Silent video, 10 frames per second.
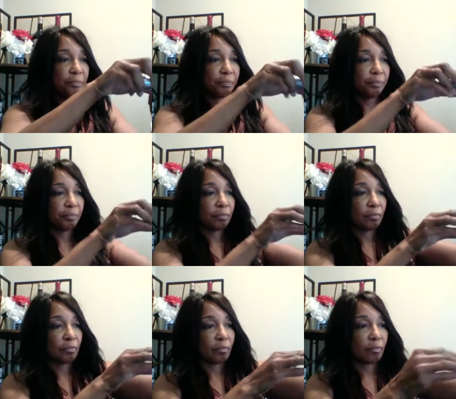
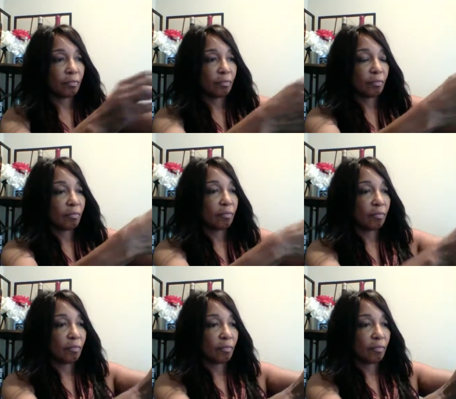
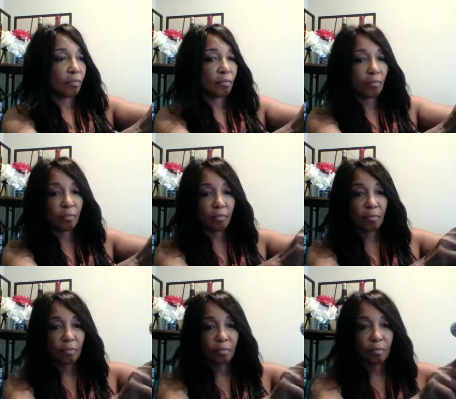
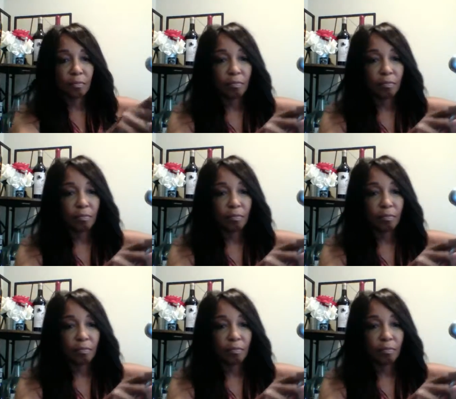Nobody speaks.